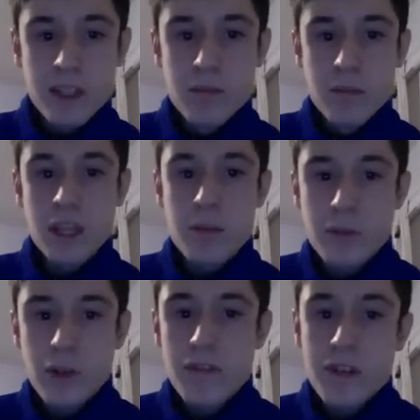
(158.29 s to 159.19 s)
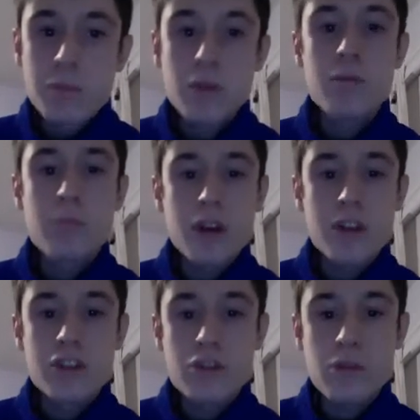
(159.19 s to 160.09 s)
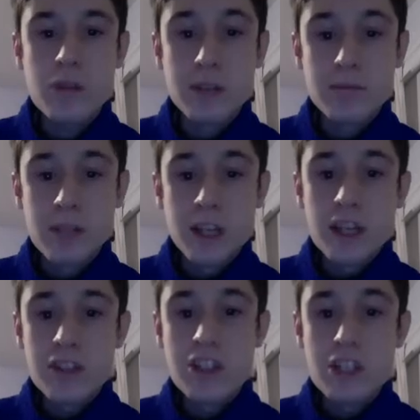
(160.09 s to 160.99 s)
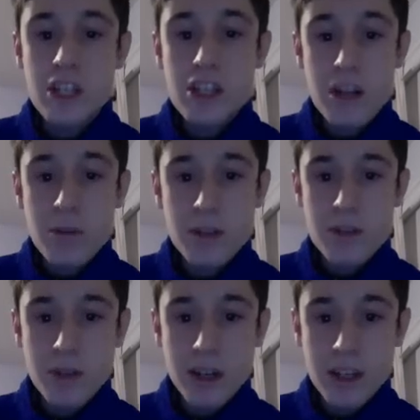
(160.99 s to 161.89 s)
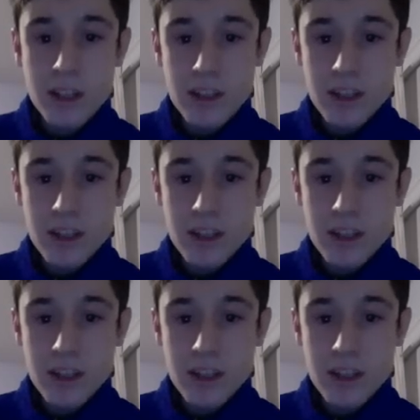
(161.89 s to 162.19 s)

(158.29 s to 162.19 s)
but they prove an important part of the story, as they change Edward's mind,